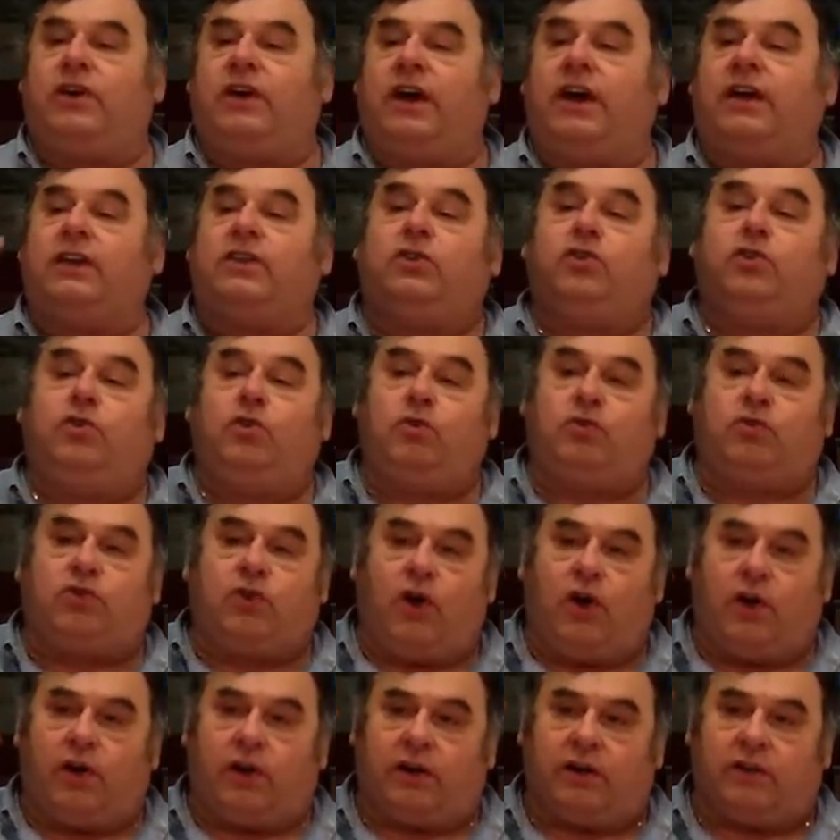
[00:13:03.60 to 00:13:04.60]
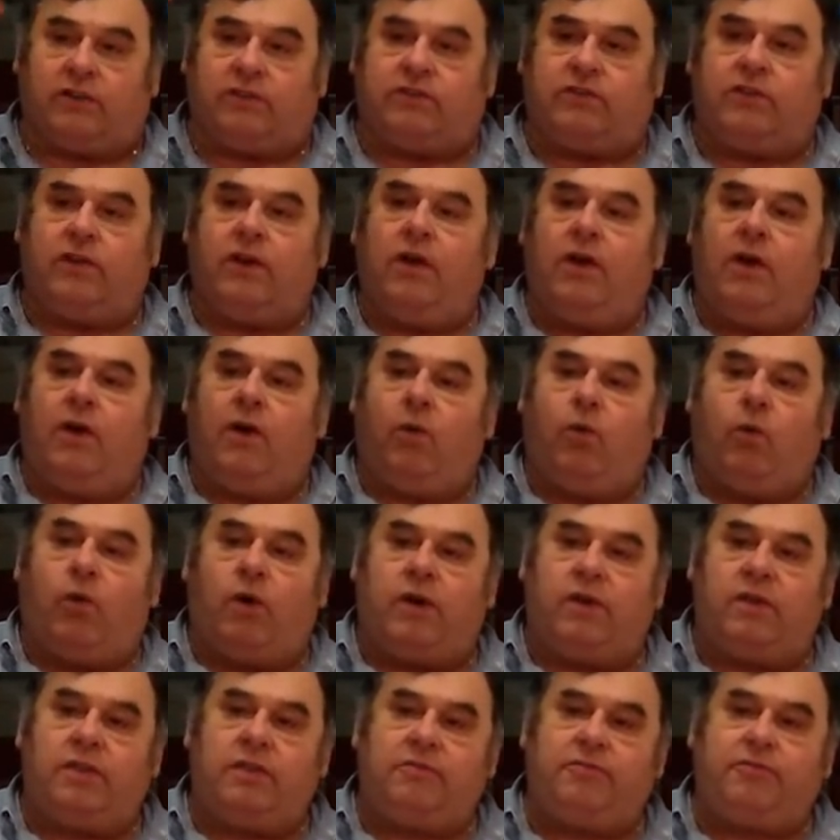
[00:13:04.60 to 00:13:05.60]
you get two targets
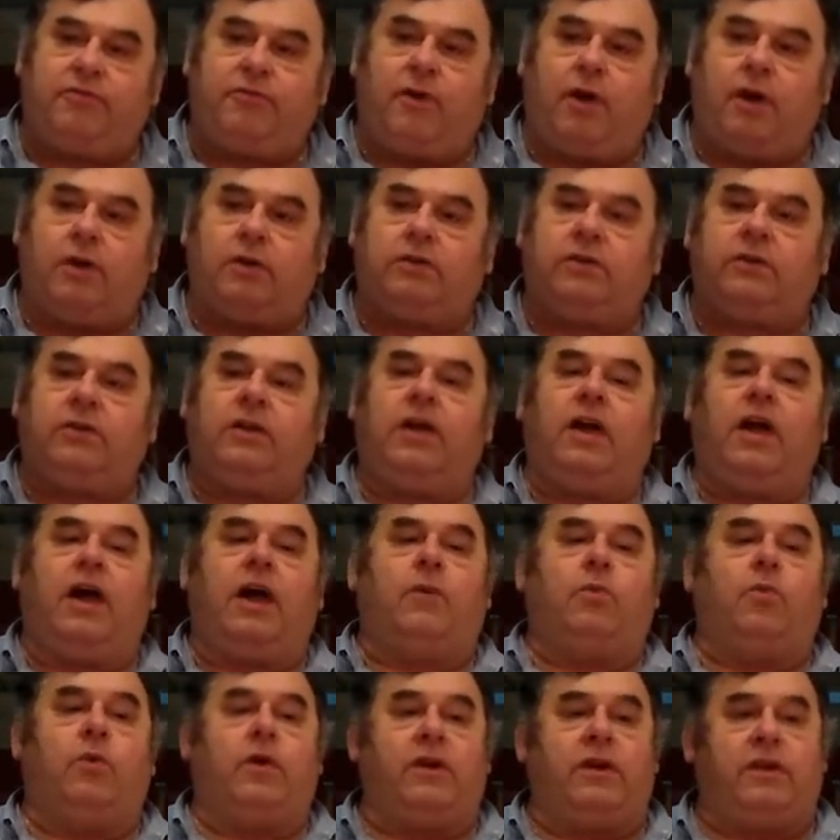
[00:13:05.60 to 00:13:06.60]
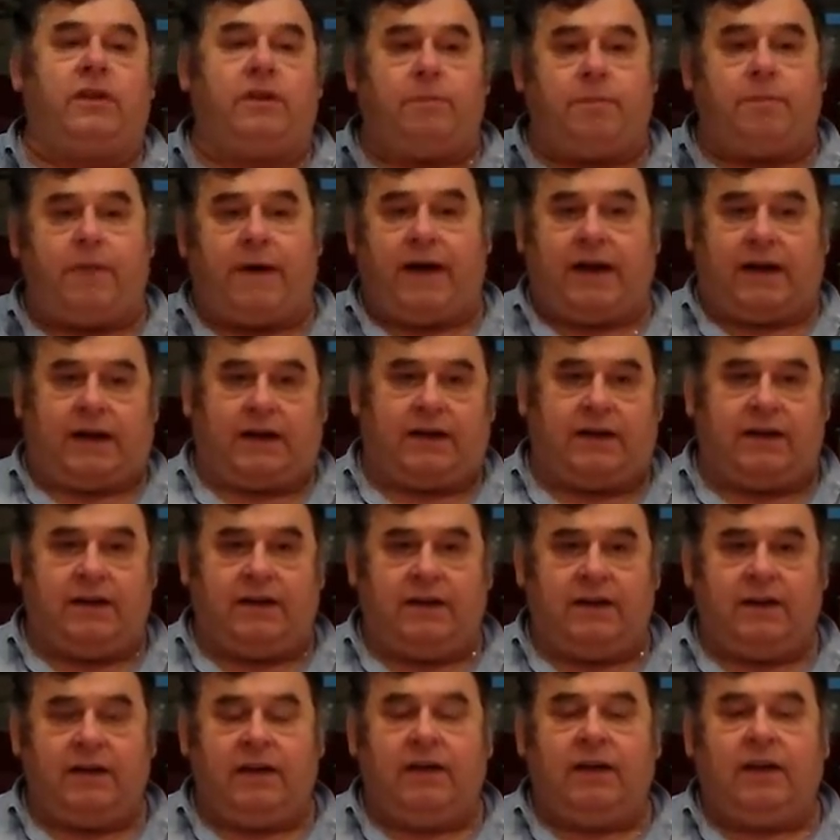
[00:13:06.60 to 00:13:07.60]
one in the front and one in the back.
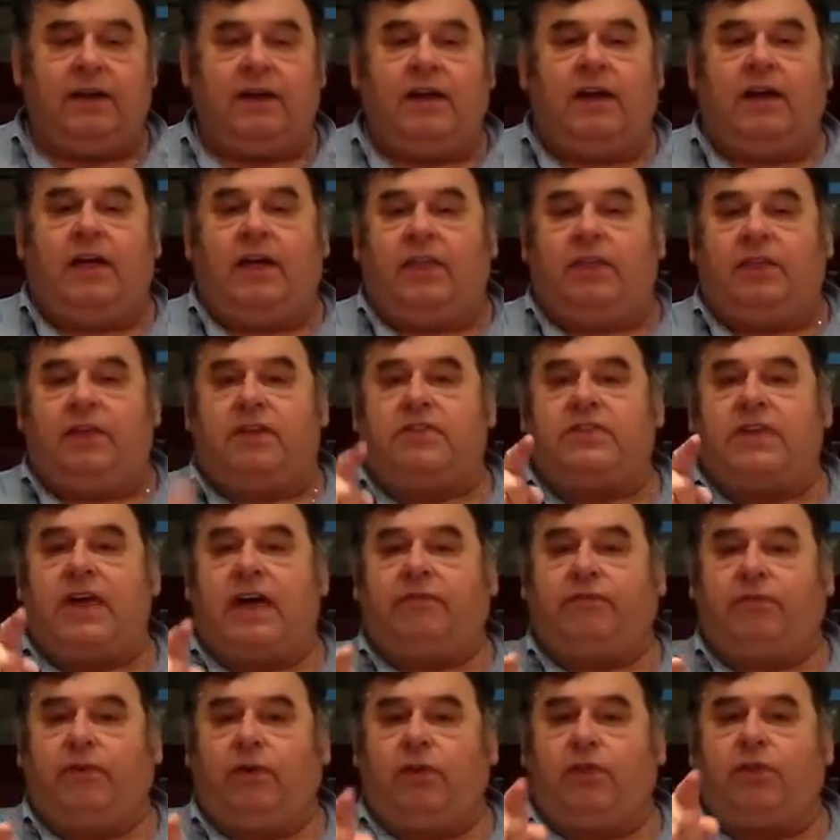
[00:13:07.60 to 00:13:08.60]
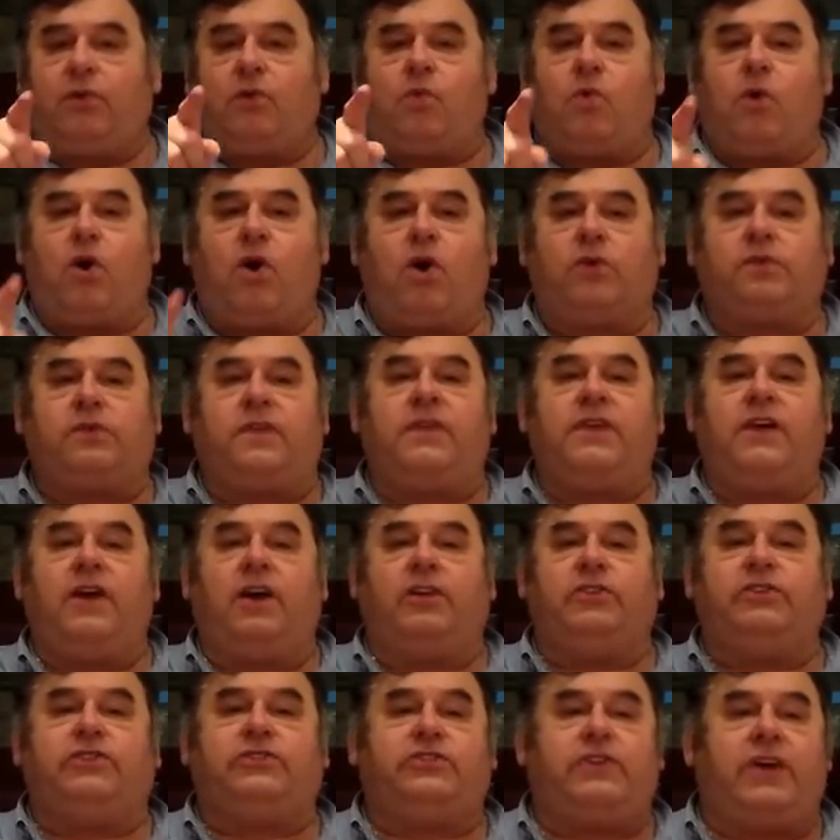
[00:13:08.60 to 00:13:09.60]
The devil, the world, and the
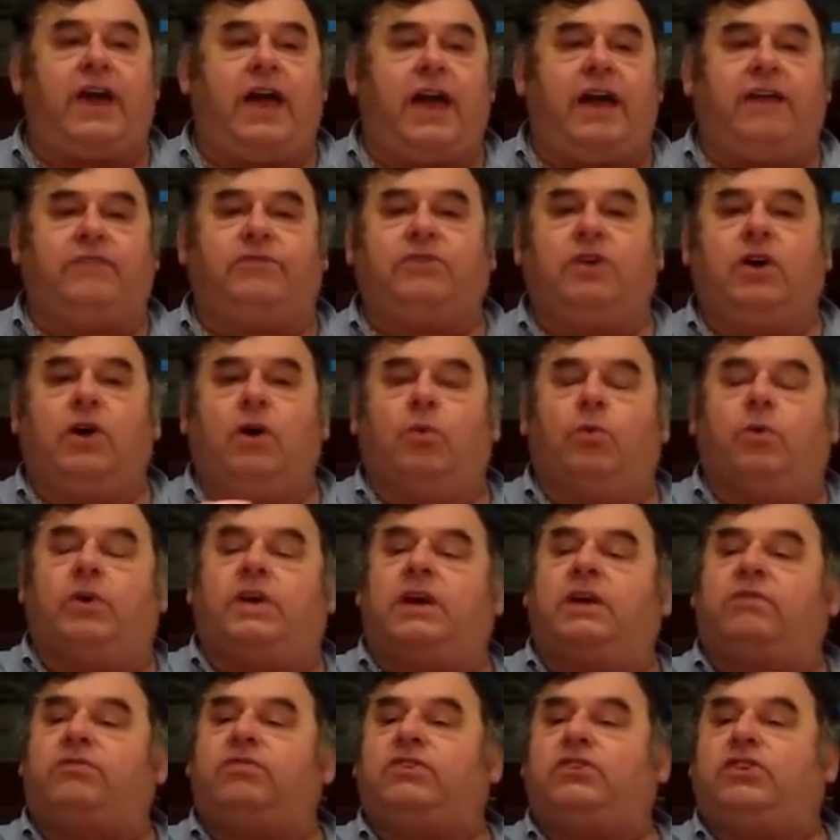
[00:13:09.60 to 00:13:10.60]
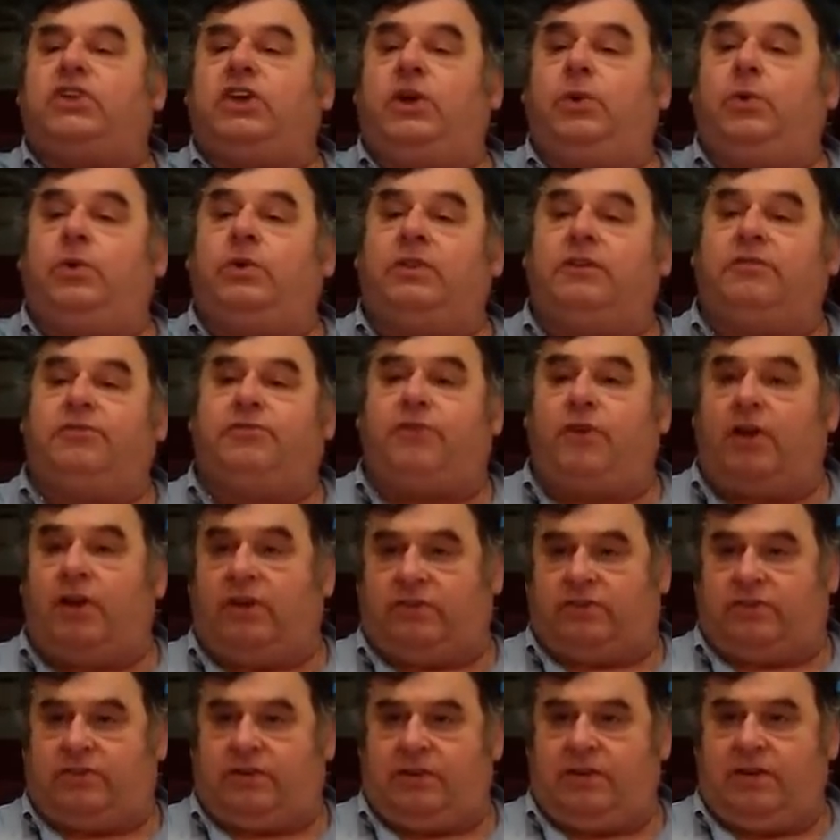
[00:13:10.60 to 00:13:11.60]
unsaved will give it to you in the
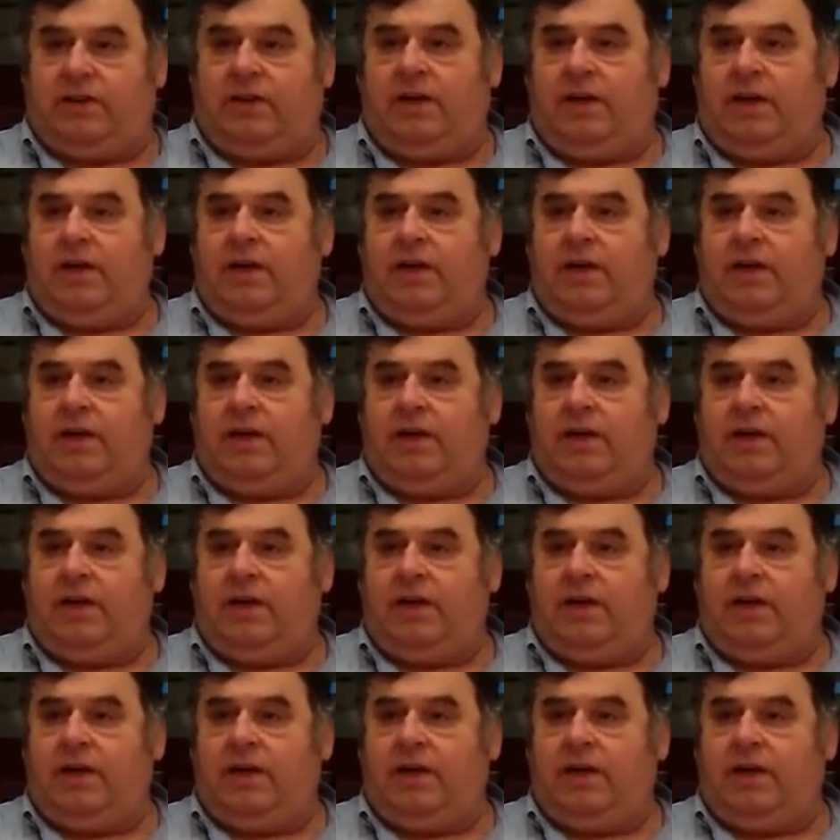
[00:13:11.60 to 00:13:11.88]
front.